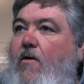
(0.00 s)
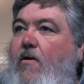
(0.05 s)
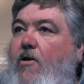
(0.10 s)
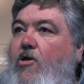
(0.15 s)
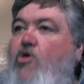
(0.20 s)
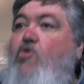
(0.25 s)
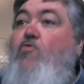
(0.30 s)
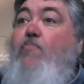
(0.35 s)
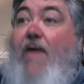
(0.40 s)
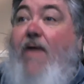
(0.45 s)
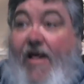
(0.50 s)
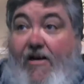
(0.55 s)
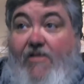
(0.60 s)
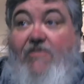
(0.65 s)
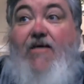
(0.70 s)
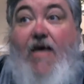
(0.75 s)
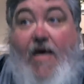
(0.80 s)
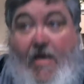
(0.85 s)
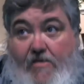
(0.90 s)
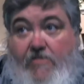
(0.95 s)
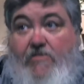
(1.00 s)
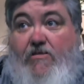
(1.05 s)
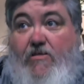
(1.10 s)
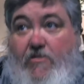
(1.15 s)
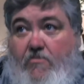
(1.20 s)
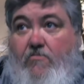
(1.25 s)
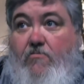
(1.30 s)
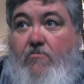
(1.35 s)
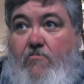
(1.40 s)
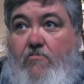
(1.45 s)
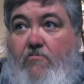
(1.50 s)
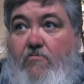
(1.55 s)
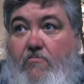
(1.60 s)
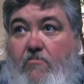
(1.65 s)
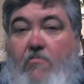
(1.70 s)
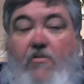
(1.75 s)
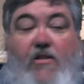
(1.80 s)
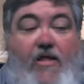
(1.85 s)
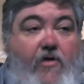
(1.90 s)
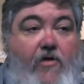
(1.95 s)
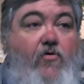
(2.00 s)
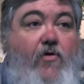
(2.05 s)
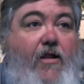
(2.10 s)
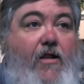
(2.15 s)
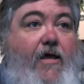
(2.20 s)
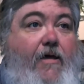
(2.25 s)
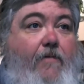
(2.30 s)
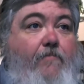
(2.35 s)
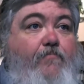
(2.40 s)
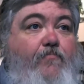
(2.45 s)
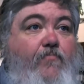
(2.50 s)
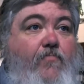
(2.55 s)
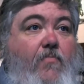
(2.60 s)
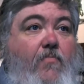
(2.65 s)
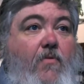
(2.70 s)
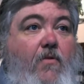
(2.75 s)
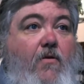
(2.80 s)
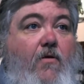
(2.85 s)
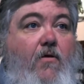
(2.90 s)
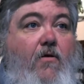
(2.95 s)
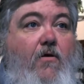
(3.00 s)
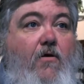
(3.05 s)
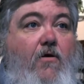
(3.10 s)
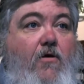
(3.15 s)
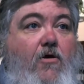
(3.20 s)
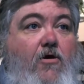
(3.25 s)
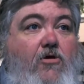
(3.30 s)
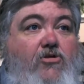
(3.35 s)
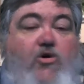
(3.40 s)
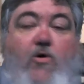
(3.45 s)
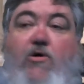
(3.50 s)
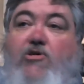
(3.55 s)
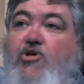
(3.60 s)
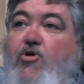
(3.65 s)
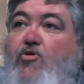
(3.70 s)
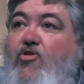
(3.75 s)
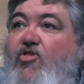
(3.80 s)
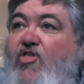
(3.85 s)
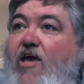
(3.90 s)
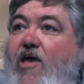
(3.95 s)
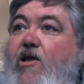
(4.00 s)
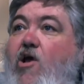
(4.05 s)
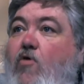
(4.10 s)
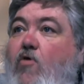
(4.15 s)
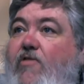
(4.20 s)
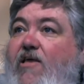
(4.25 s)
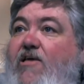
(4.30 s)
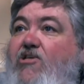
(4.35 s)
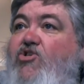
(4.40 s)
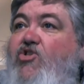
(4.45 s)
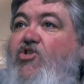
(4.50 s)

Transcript: You meditate, literally. So as you think on these